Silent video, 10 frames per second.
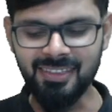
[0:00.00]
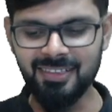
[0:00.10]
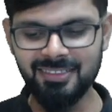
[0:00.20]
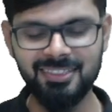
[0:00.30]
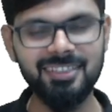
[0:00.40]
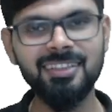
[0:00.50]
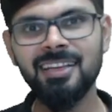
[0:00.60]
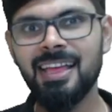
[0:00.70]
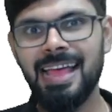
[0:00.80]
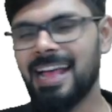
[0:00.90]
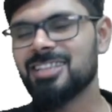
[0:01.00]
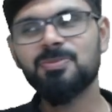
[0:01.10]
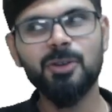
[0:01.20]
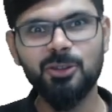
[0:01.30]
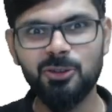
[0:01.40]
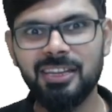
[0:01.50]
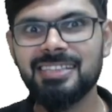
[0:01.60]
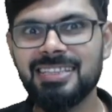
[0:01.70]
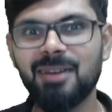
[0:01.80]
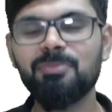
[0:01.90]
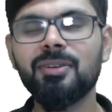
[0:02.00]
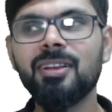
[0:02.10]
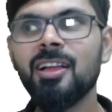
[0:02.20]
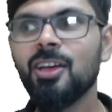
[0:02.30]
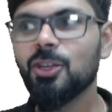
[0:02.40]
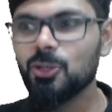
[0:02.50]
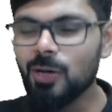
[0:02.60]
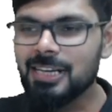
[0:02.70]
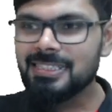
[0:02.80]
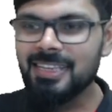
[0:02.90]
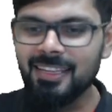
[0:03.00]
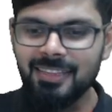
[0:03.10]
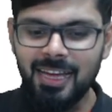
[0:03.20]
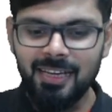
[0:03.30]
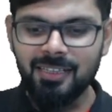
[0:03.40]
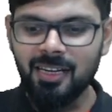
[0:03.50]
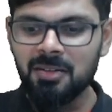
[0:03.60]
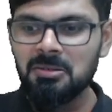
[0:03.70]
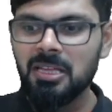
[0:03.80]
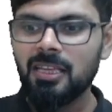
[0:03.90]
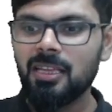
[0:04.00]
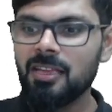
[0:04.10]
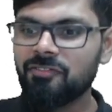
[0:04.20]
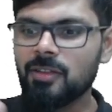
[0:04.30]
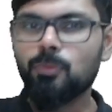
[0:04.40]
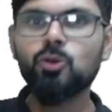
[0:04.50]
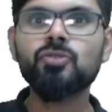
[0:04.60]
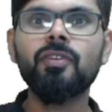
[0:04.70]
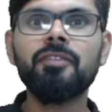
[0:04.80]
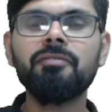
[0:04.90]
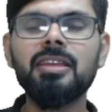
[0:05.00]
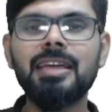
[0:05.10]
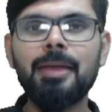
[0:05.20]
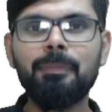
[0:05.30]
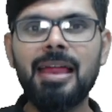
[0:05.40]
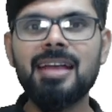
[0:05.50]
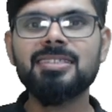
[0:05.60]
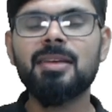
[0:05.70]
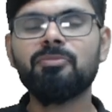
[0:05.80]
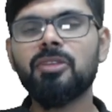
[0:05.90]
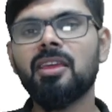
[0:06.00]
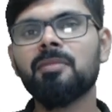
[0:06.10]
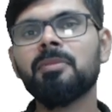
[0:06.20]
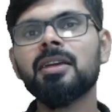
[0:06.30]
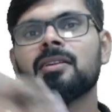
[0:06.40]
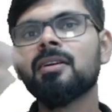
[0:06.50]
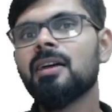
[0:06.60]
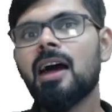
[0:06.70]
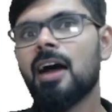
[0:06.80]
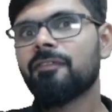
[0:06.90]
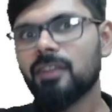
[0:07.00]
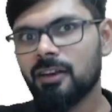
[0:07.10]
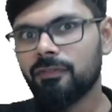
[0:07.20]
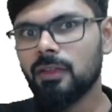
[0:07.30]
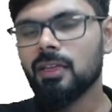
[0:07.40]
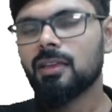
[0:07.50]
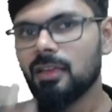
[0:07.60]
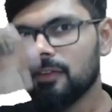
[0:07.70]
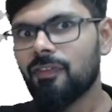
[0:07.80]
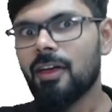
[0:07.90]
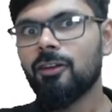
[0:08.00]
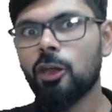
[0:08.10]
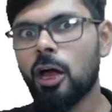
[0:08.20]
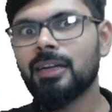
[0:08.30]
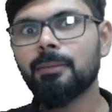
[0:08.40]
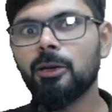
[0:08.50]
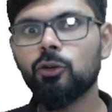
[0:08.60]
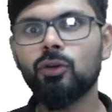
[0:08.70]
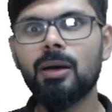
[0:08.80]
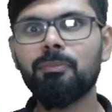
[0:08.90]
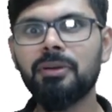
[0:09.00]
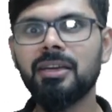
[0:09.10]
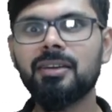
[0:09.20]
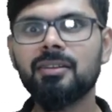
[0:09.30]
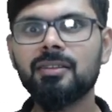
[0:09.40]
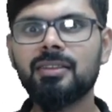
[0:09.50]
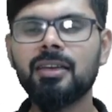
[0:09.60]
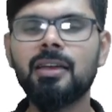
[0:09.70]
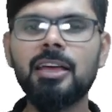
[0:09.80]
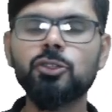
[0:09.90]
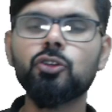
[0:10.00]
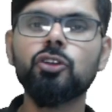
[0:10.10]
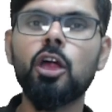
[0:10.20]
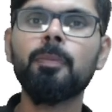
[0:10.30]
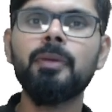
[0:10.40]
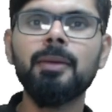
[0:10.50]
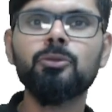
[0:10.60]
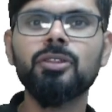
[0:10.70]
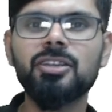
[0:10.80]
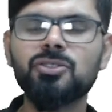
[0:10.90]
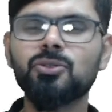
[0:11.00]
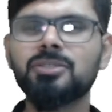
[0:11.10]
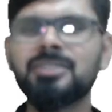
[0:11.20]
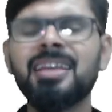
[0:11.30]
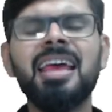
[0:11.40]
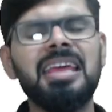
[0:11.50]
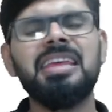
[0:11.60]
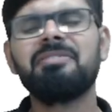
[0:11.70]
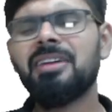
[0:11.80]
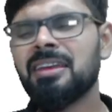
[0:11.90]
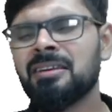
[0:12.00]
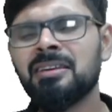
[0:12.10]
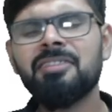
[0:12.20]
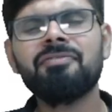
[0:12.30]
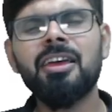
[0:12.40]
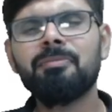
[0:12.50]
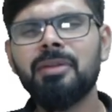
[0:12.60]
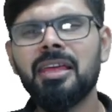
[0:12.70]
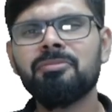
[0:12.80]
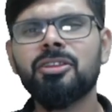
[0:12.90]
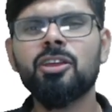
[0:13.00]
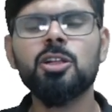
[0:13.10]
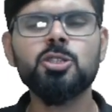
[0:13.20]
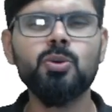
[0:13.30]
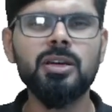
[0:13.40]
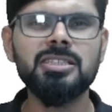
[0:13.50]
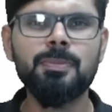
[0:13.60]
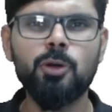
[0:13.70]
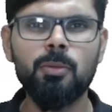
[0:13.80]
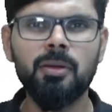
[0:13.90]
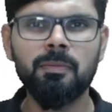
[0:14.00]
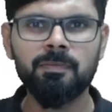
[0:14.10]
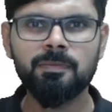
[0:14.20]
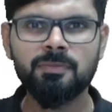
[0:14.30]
Sir, as per your example, you are saying that if suppose 1 week I planned something, but after a week, if I am not able to complete, then I should not blame to the resources. Even if I blame, then also what is the problem?